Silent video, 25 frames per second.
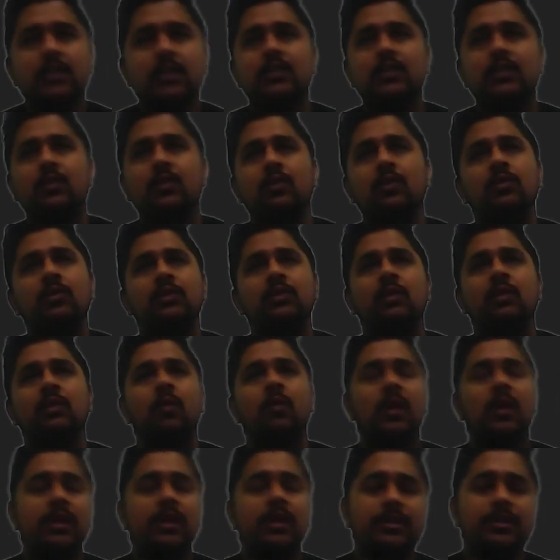So
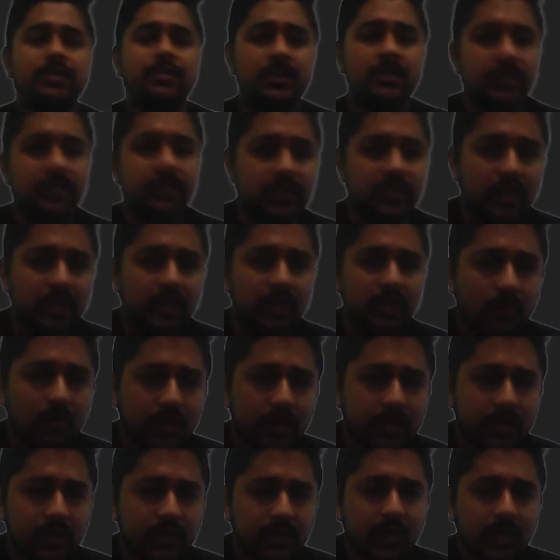the world is changing
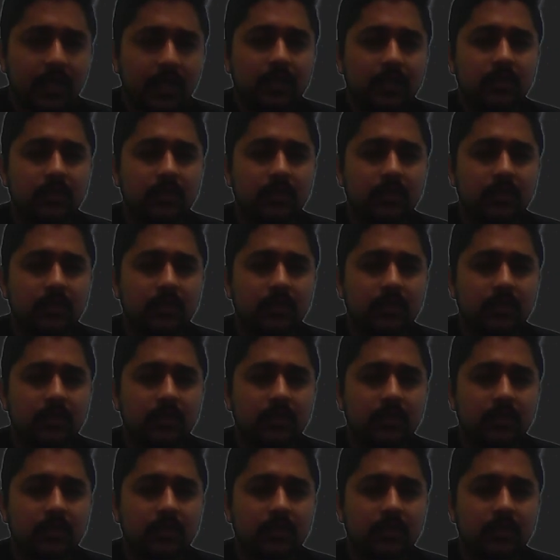nowadays.